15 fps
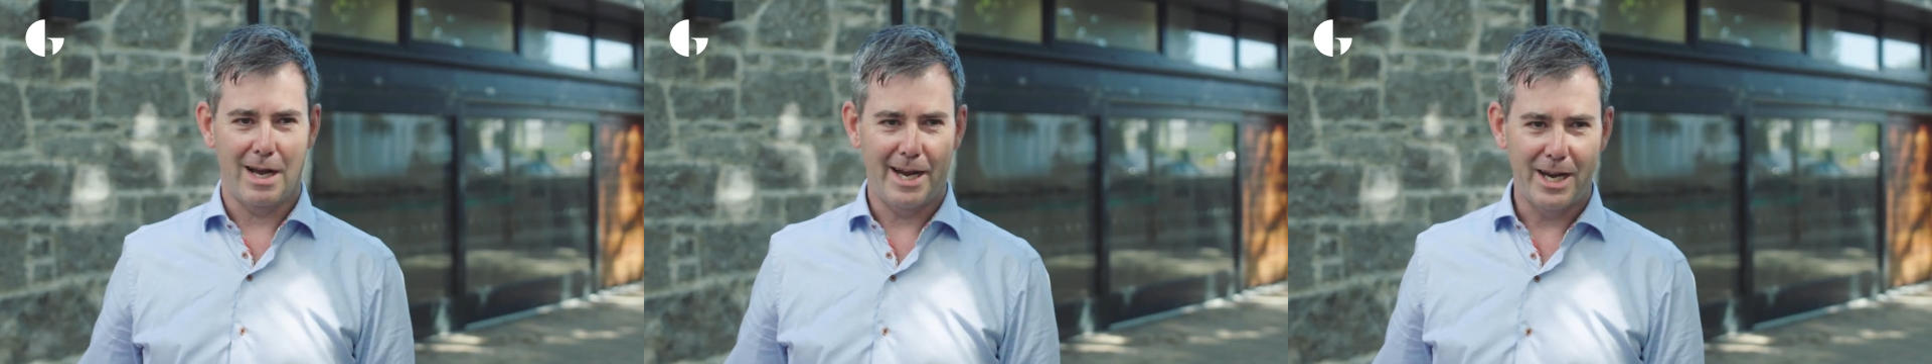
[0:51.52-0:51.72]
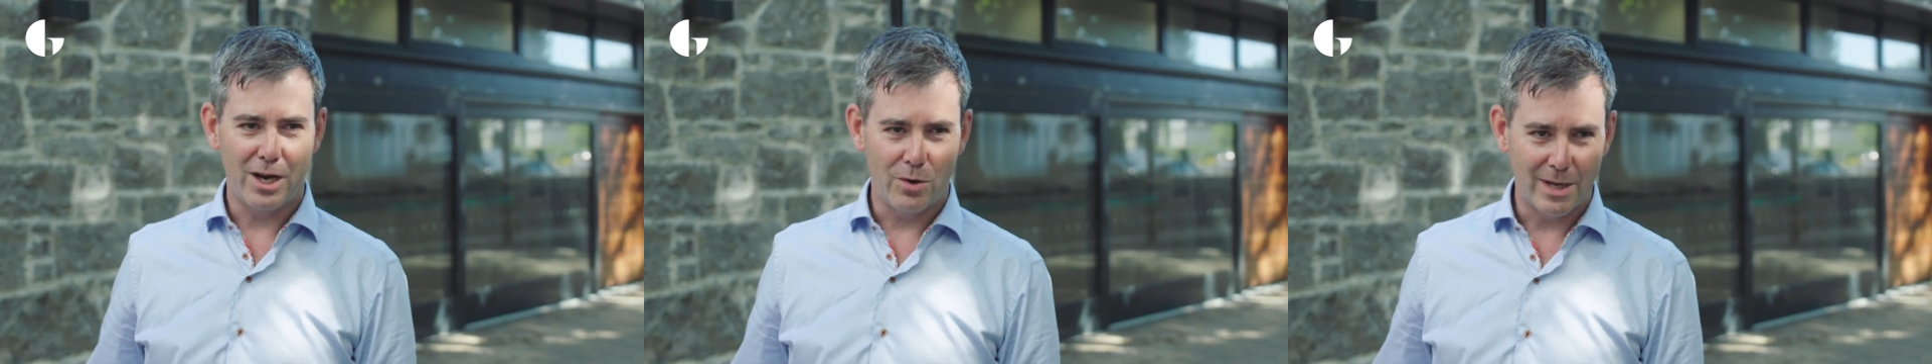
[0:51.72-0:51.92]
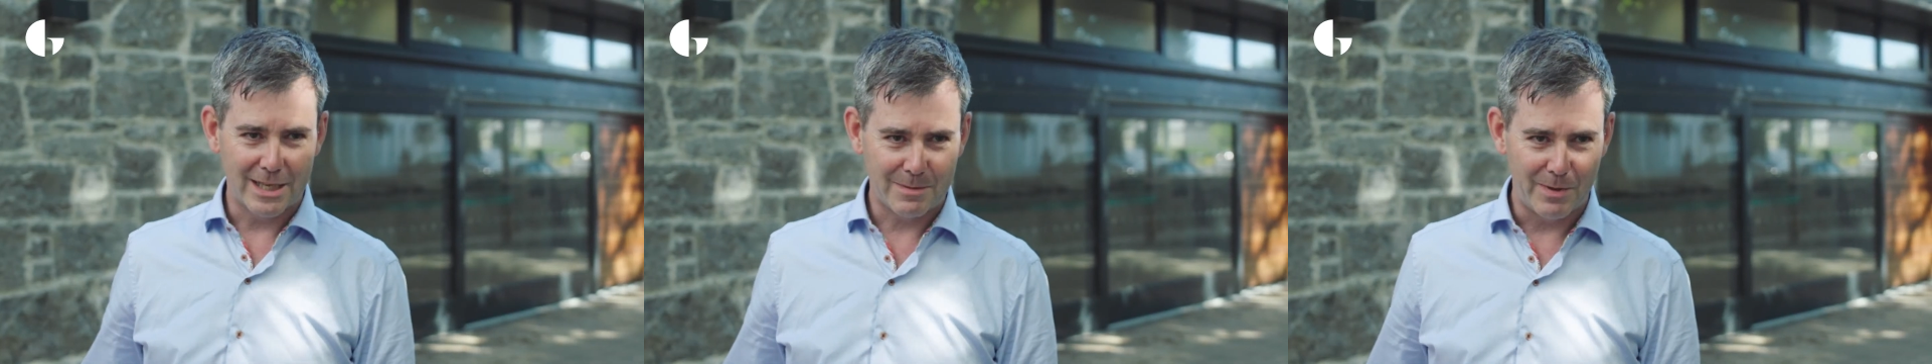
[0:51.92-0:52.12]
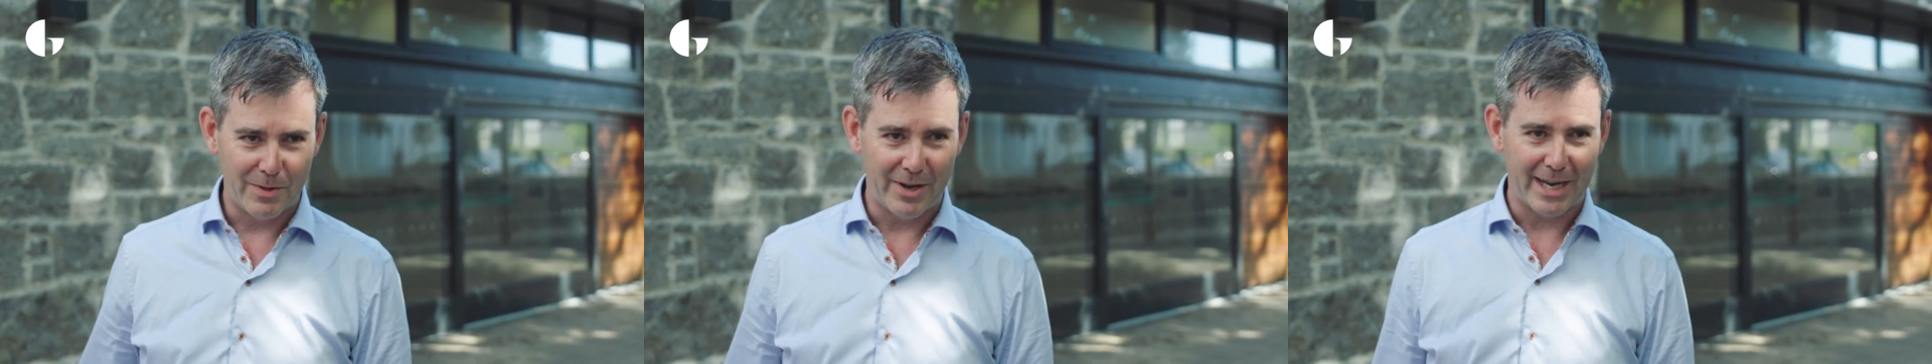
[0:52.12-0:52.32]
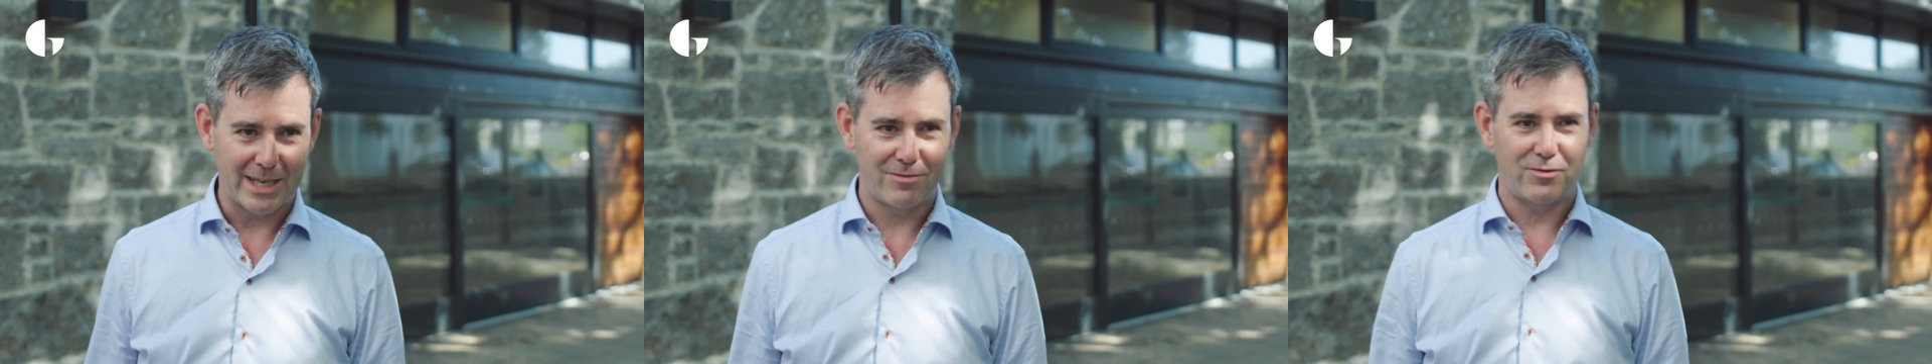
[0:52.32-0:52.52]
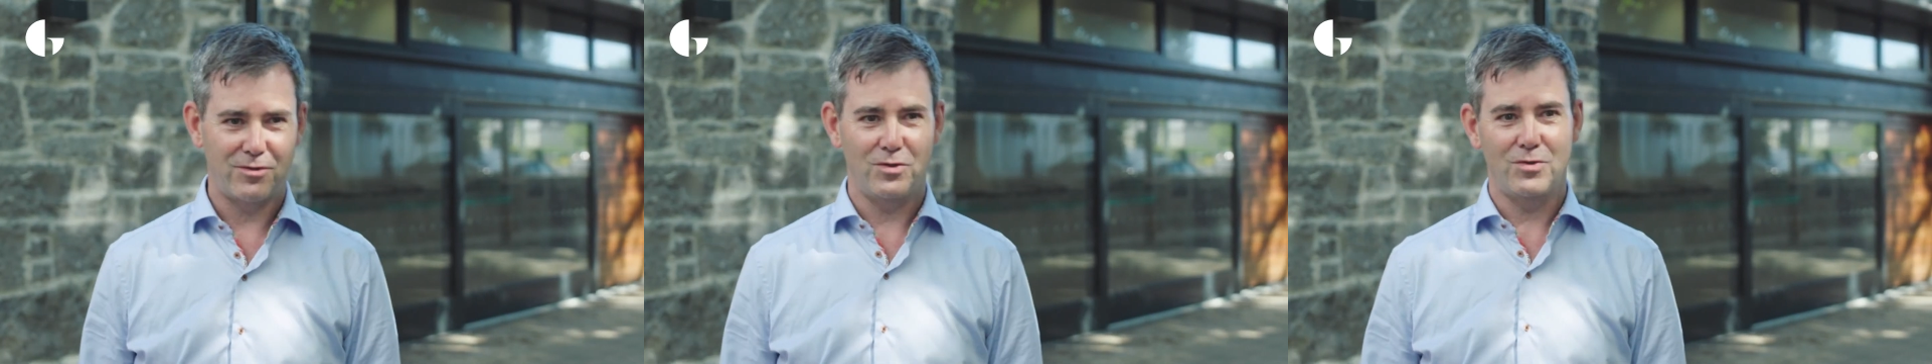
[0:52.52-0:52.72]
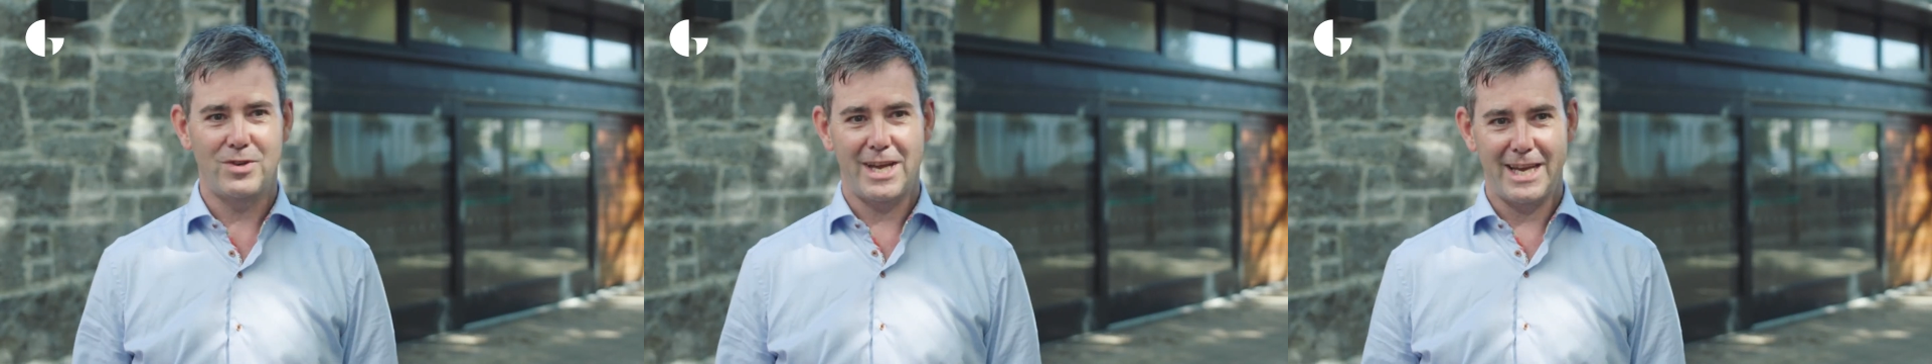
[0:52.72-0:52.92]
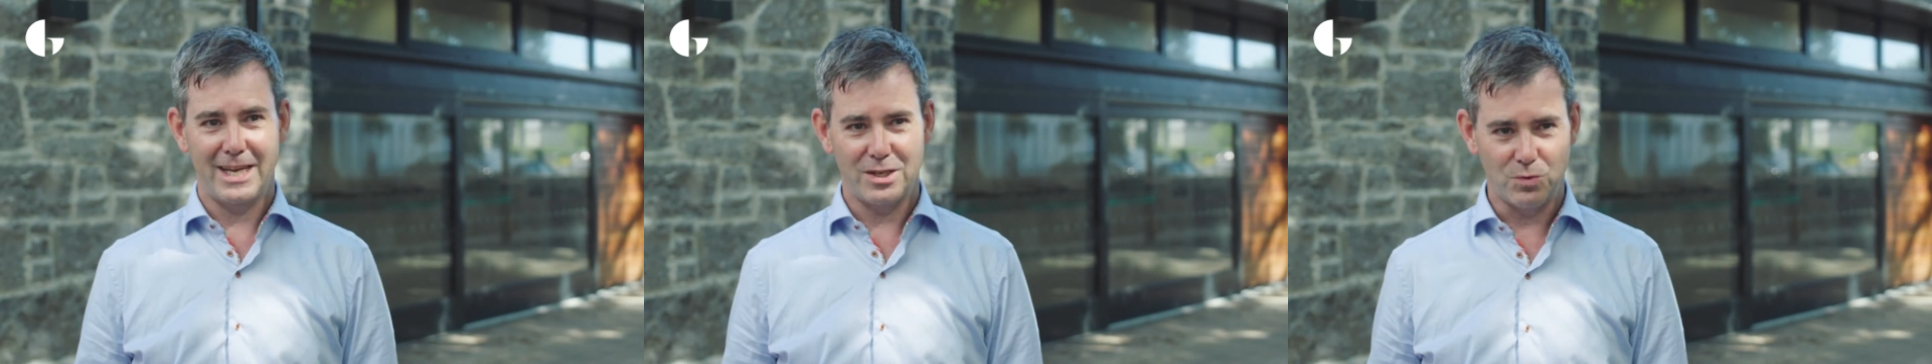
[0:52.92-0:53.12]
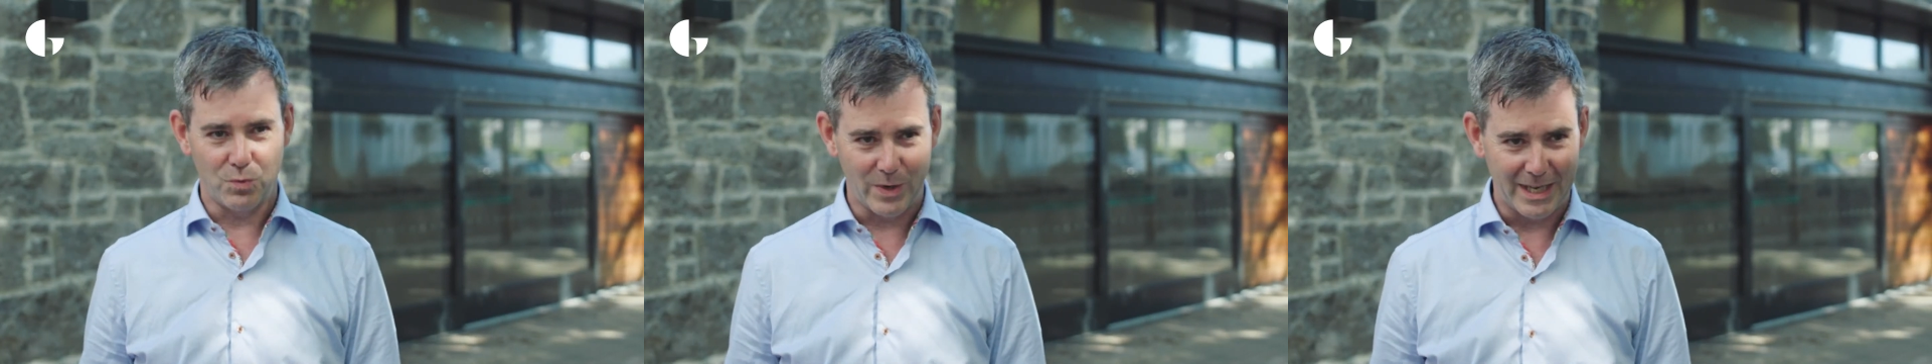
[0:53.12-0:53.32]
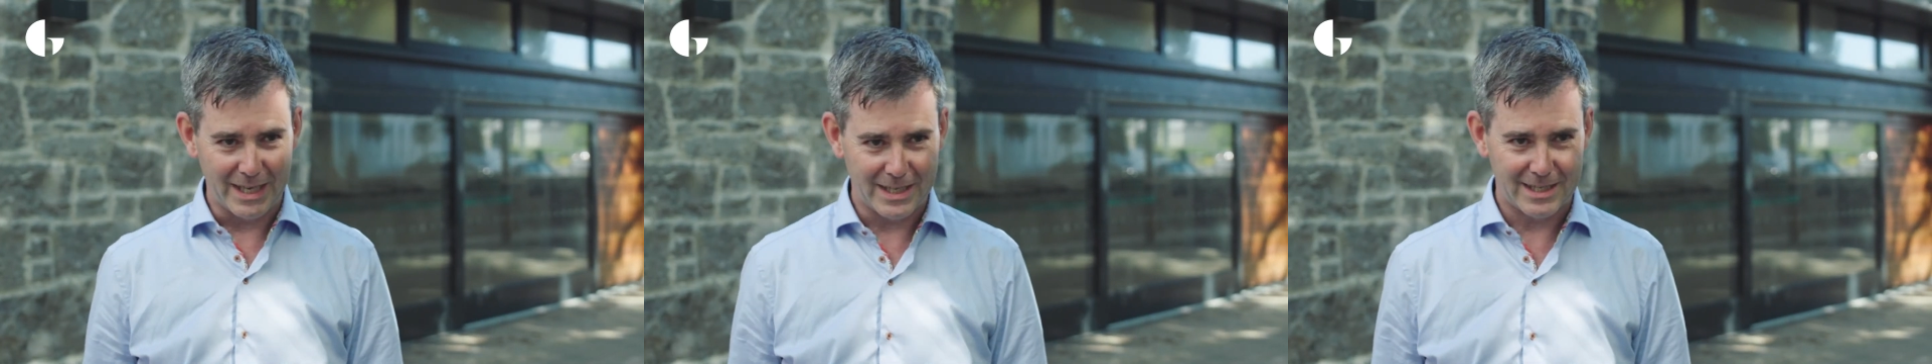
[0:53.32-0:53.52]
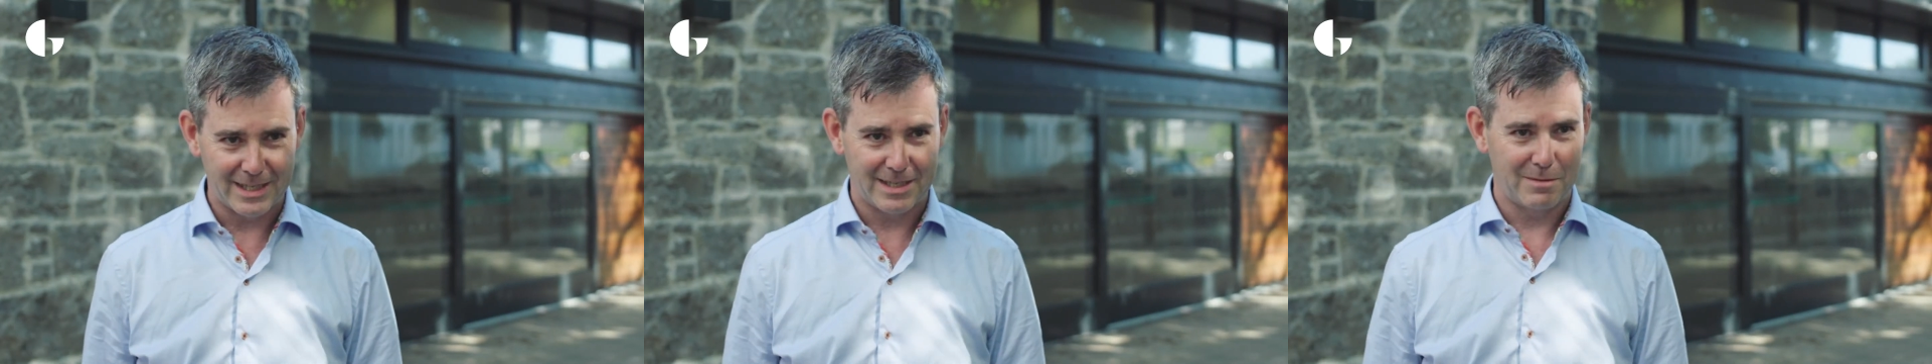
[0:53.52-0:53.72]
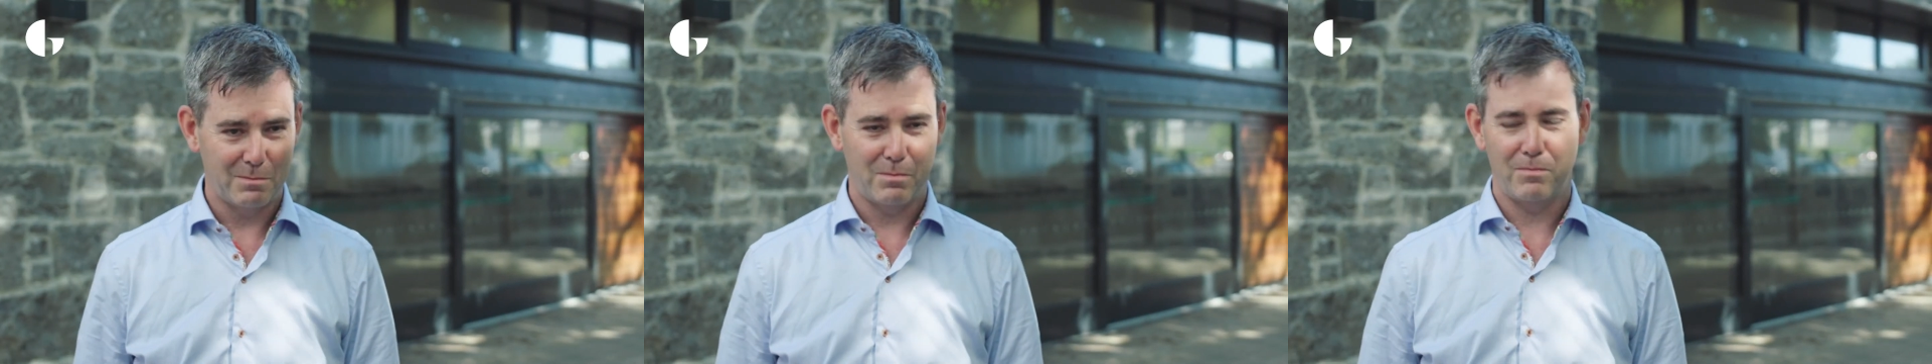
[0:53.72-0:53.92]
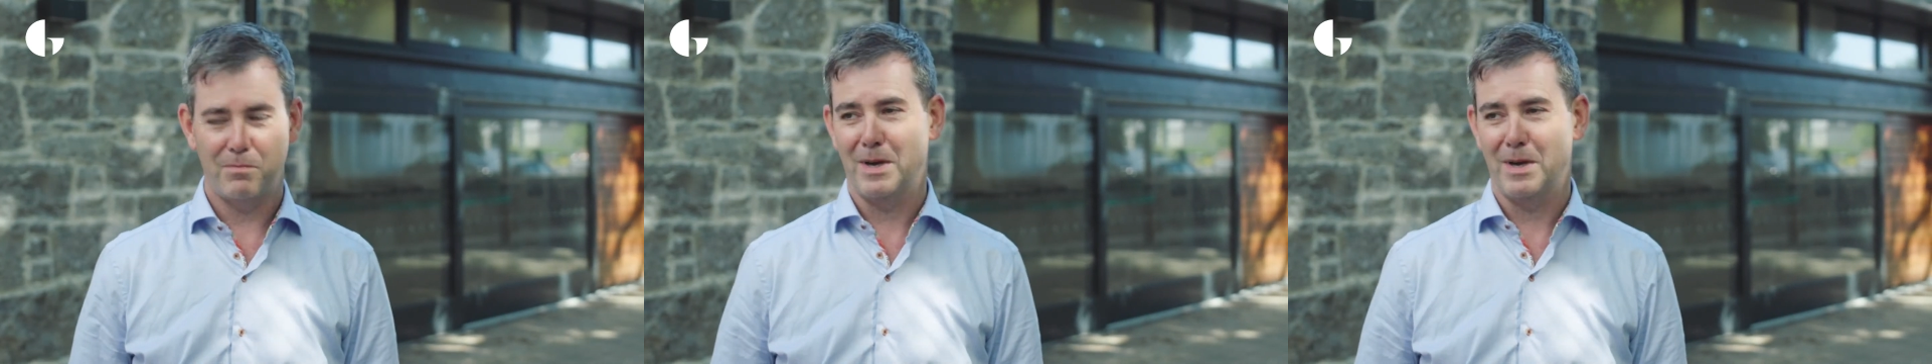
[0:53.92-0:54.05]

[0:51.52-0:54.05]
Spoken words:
I know I'll spend the next few days, weeks,